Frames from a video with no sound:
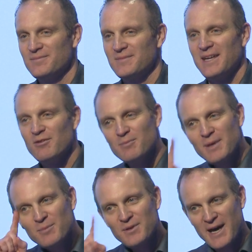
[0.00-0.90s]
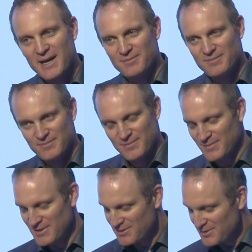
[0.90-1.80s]
Okay, remember that.
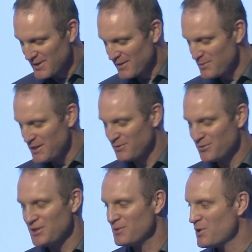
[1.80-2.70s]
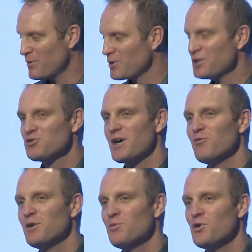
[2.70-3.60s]
This will have meaning for you in a moment. We're going to try
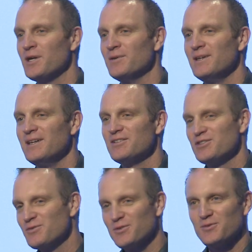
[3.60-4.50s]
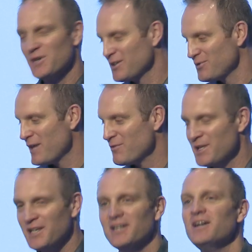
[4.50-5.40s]
one more, just for fun, because we have a
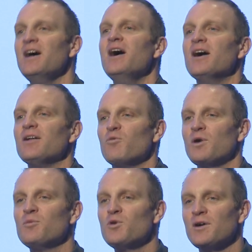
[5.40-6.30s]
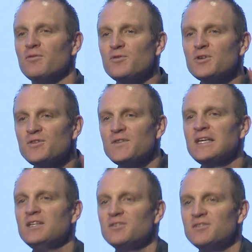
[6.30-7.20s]
minute here. One more. First
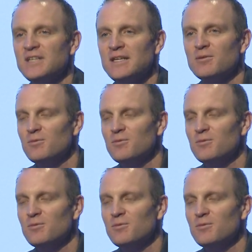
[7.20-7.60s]
thing you see.